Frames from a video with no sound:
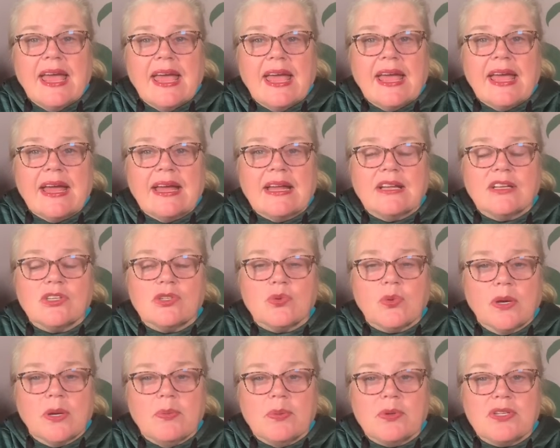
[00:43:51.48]
and
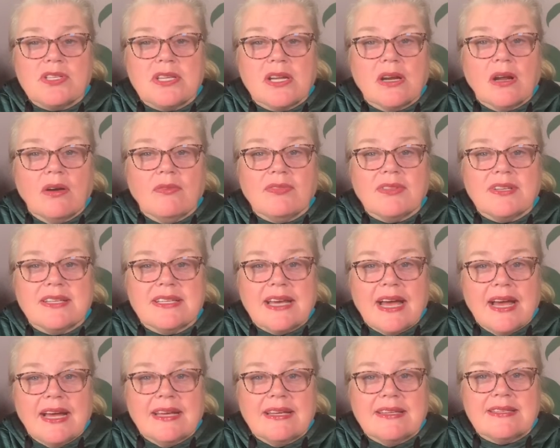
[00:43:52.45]
20% off the
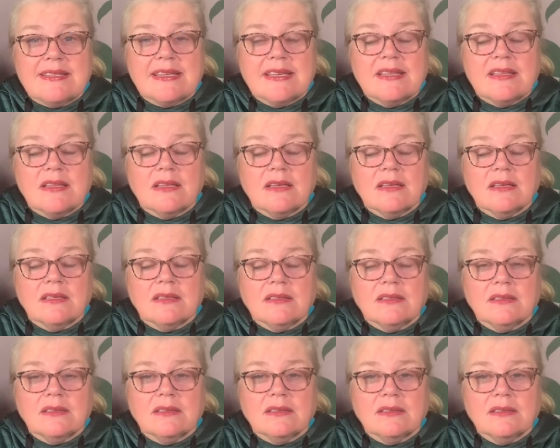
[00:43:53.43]
dies in
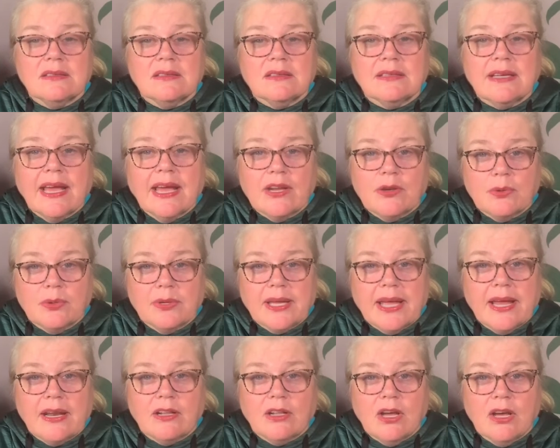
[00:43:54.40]
the annual
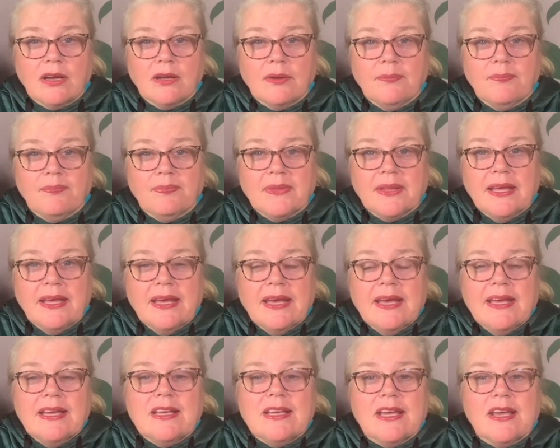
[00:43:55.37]
catalog.
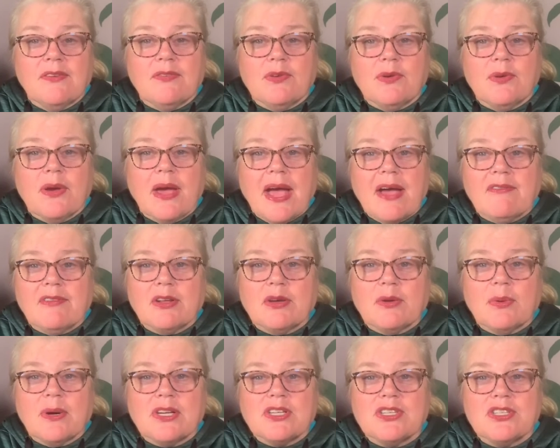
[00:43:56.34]
If you have
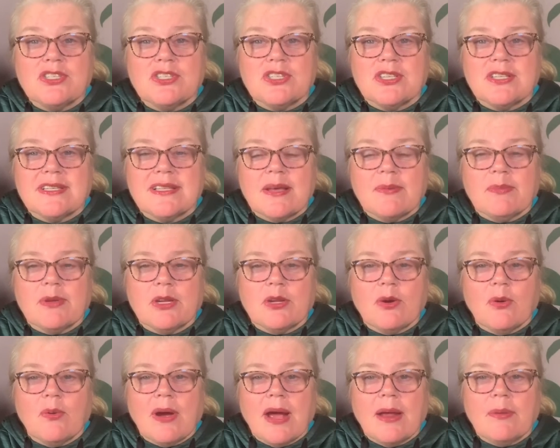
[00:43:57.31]
any questions, just let me
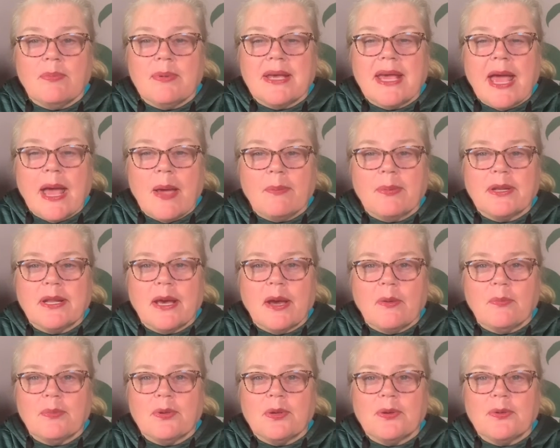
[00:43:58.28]
know. I'd be happy to
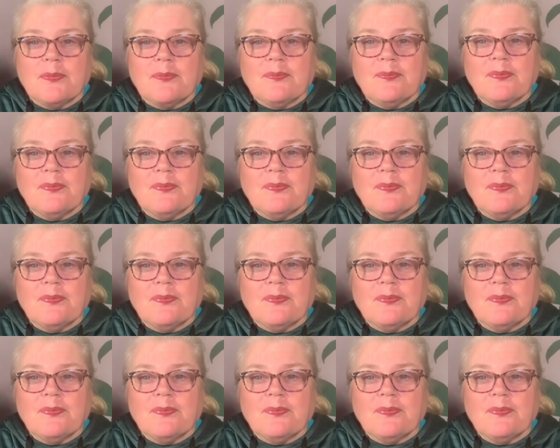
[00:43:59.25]
help you.